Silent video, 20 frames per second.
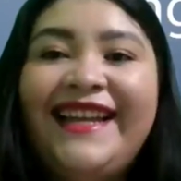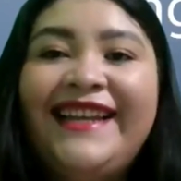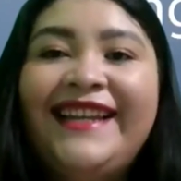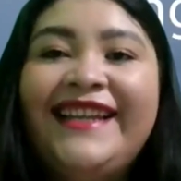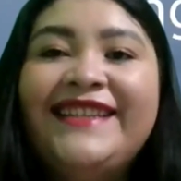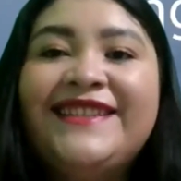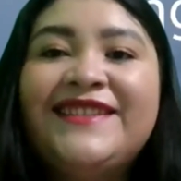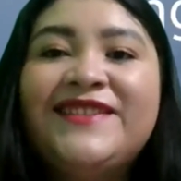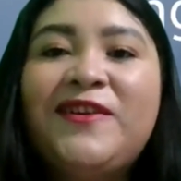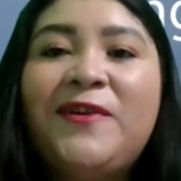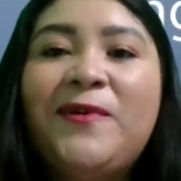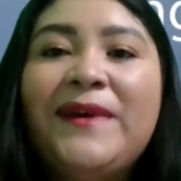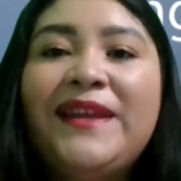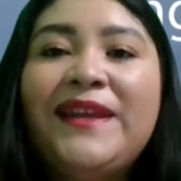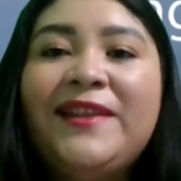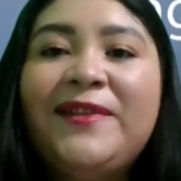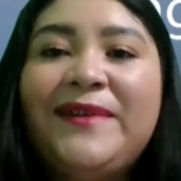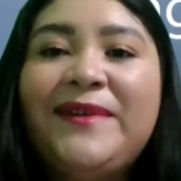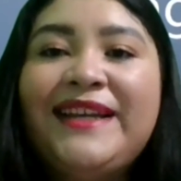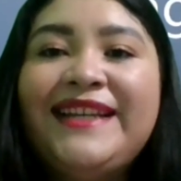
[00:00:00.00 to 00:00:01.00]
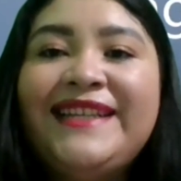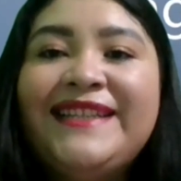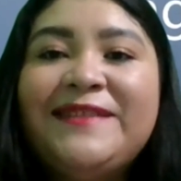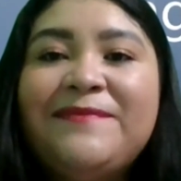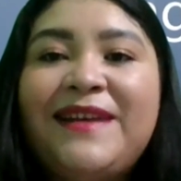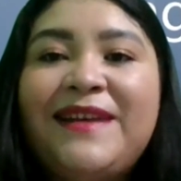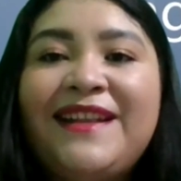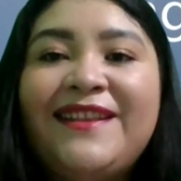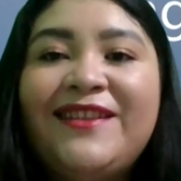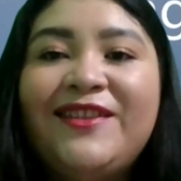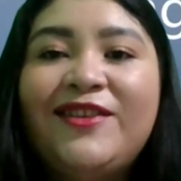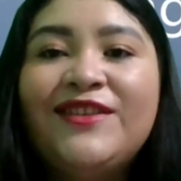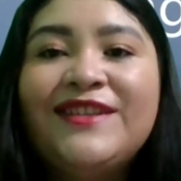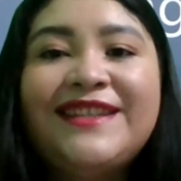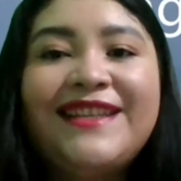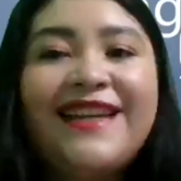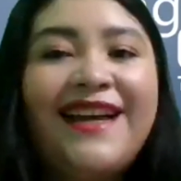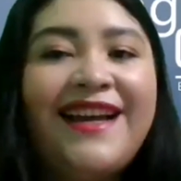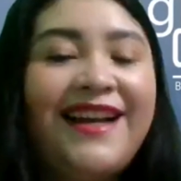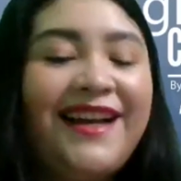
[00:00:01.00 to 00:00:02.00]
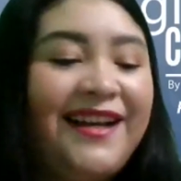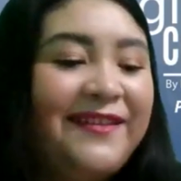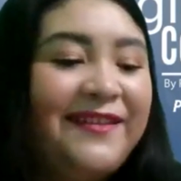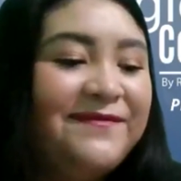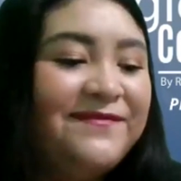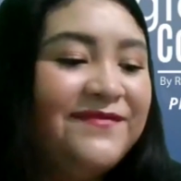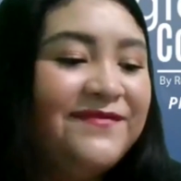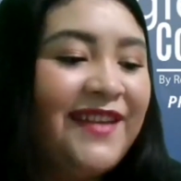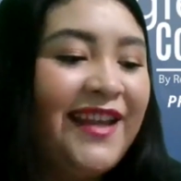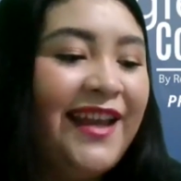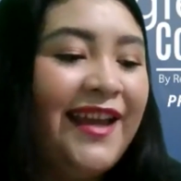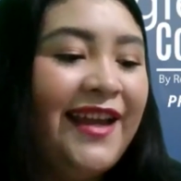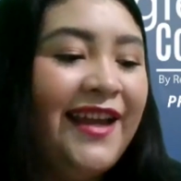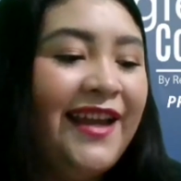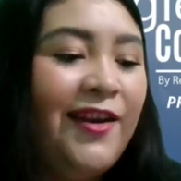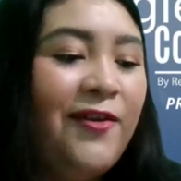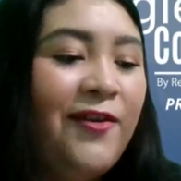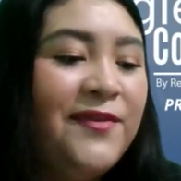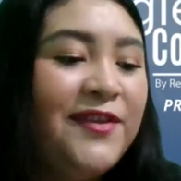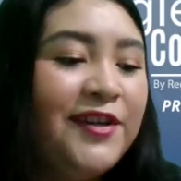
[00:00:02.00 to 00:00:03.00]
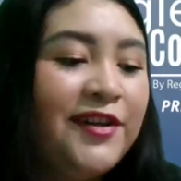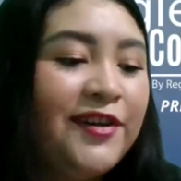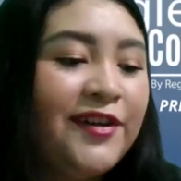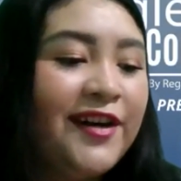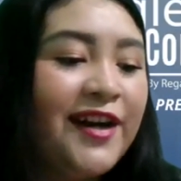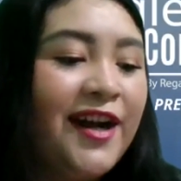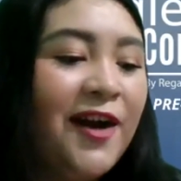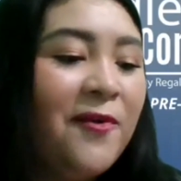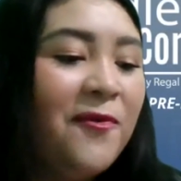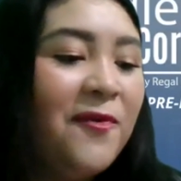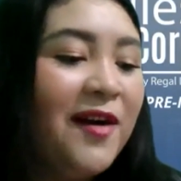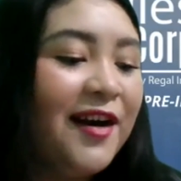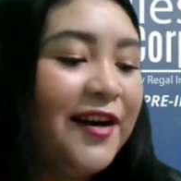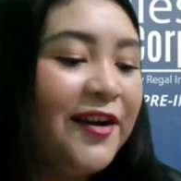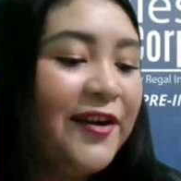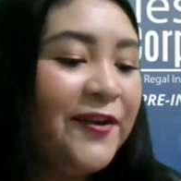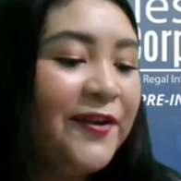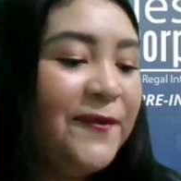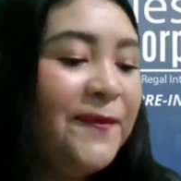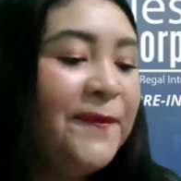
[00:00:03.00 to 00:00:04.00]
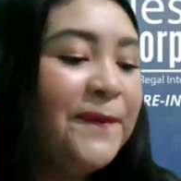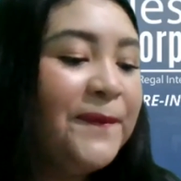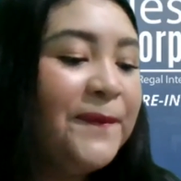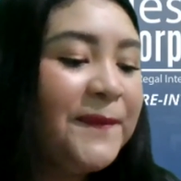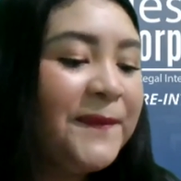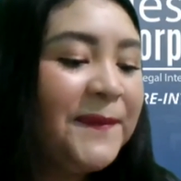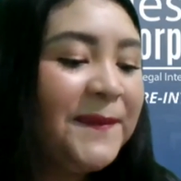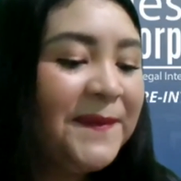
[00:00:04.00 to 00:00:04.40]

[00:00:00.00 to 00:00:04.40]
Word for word: Let's go with Luis Mendoza. Hello there. How are you?